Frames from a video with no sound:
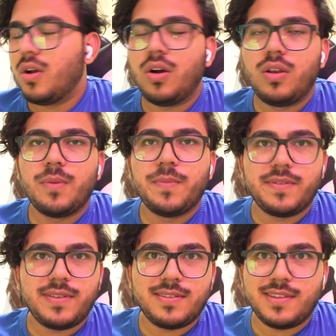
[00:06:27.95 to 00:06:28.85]
On number
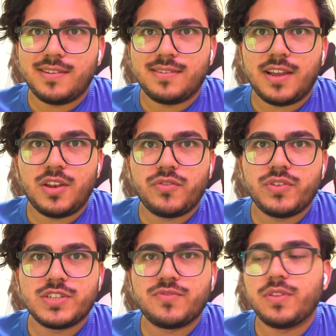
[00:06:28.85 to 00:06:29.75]
6, there is a sign-off
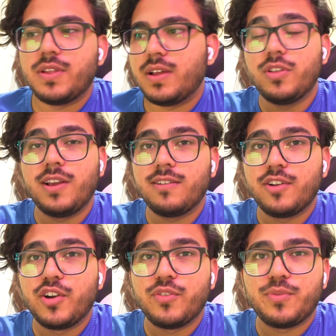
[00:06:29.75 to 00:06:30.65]
list for the
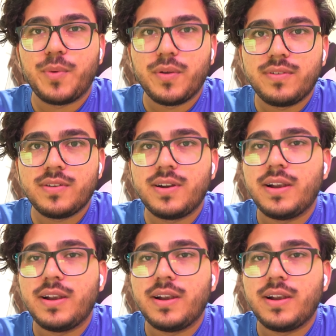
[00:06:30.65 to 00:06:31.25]
executive sponsor,